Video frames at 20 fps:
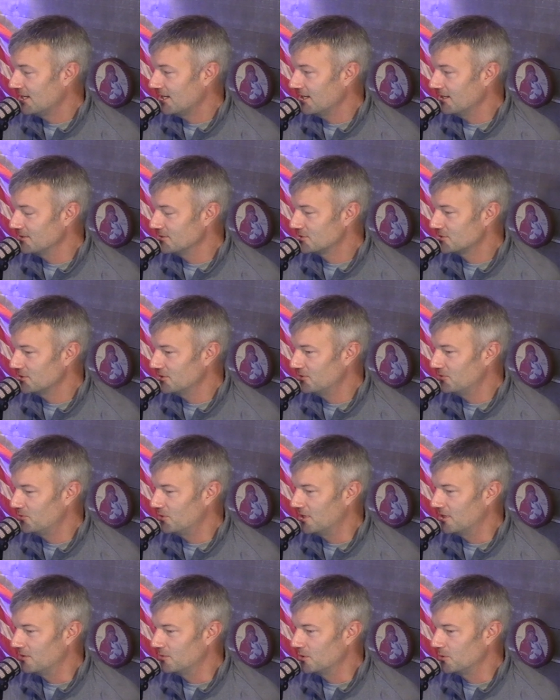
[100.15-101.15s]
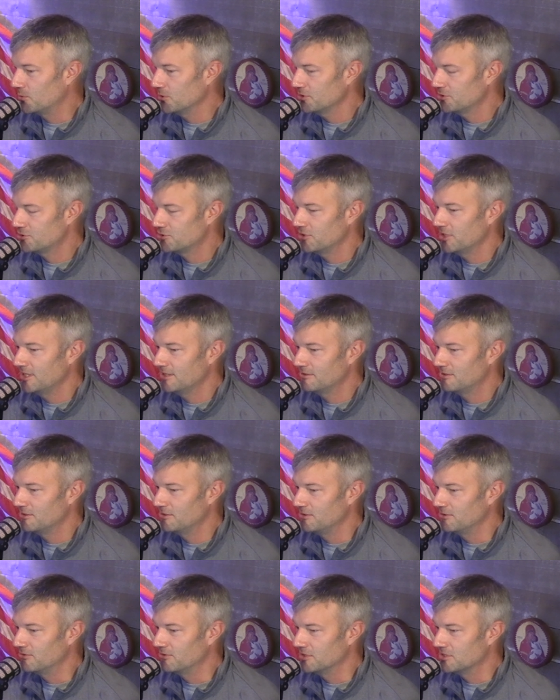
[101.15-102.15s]
And so what we're trained to
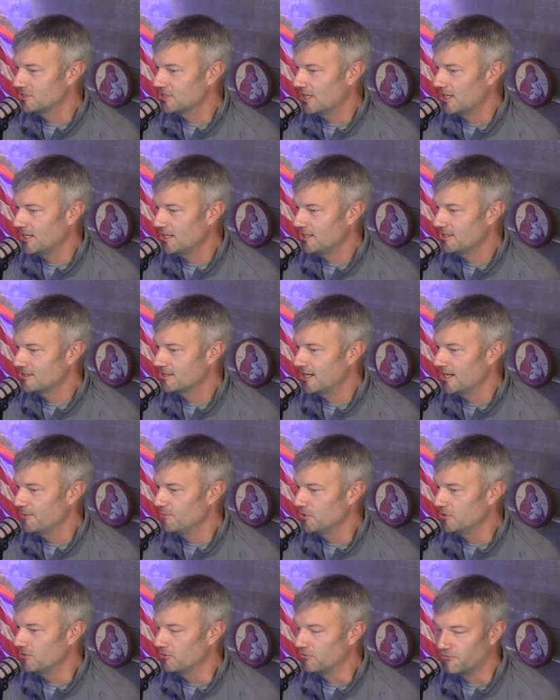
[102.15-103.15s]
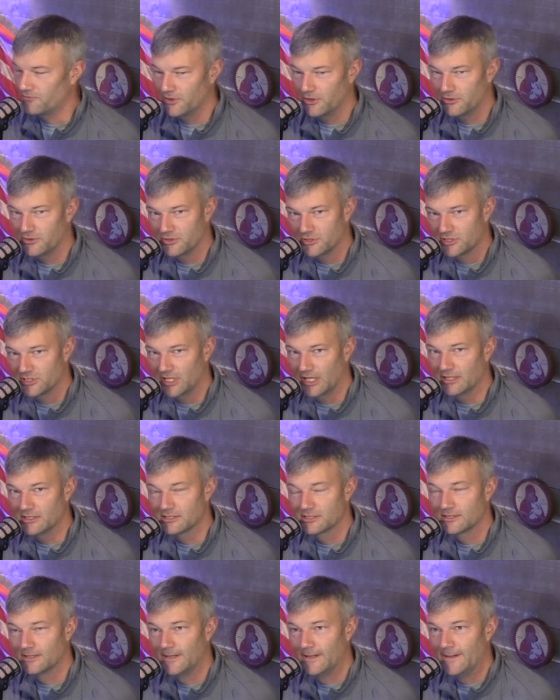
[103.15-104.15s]
do is that anytime you feel, you
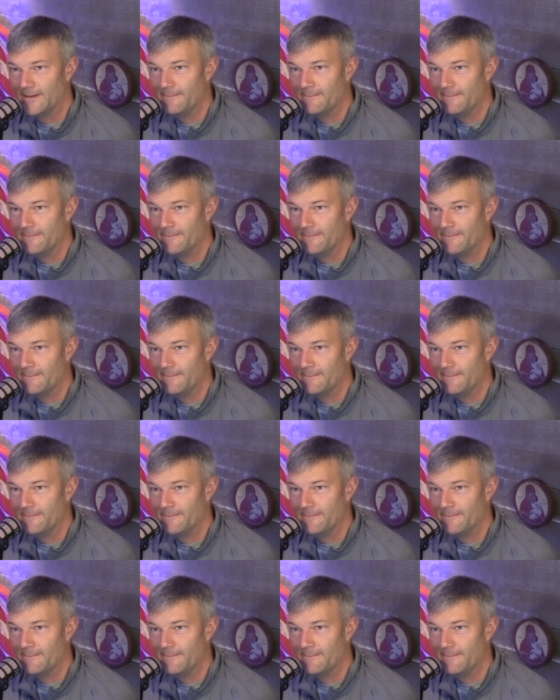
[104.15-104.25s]
sense